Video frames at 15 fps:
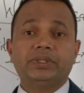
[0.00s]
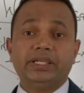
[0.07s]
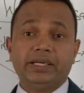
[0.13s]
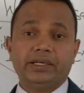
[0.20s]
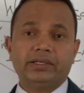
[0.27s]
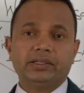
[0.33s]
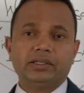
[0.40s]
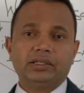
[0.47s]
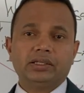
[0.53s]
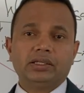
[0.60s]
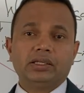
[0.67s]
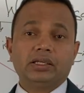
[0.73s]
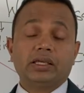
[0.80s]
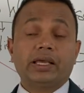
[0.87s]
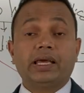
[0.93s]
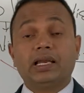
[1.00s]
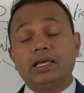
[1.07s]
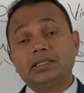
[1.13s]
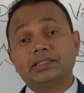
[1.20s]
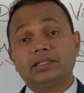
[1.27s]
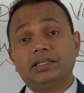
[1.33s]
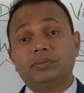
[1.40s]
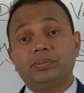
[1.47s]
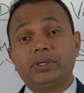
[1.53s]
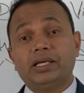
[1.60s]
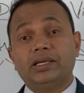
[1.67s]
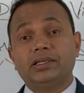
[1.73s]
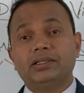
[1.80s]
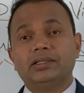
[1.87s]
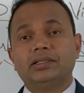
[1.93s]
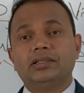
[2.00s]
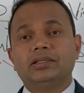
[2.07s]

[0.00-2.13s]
yet. Can I still apply